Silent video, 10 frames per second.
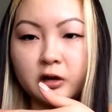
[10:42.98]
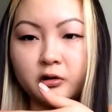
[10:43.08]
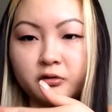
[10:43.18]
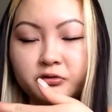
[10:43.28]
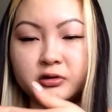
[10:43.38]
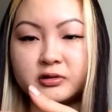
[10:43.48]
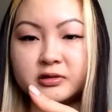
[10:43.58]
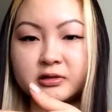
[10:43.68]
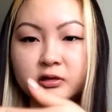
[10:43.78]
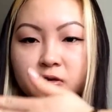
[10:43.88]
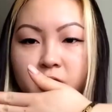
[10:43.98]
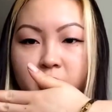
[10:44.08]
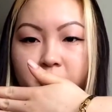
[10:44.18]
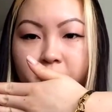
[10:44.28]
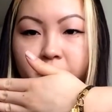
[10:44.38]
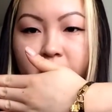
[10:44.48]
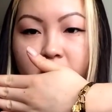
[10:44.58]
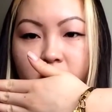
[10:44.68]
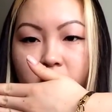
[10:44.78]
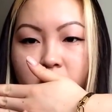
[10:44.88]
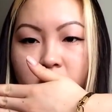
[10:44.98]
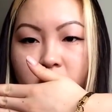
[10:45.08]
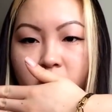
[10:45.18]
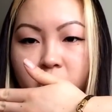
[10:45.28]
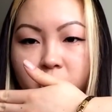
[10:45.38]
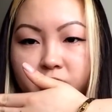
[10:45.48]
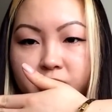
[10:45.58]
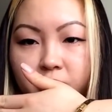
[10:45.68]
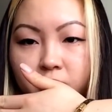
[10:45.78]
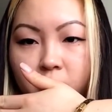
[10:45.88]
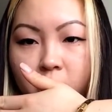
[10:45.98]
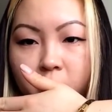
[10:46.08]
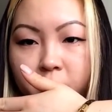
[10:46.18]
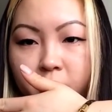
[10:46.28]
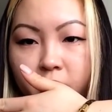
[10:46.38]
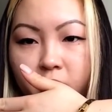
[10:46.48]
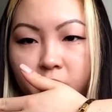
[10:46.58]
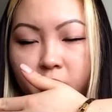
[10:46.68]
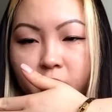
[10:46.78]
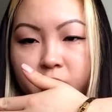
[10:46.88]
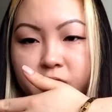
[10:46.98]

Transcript: Oh, you can see it, but here's the little alma here.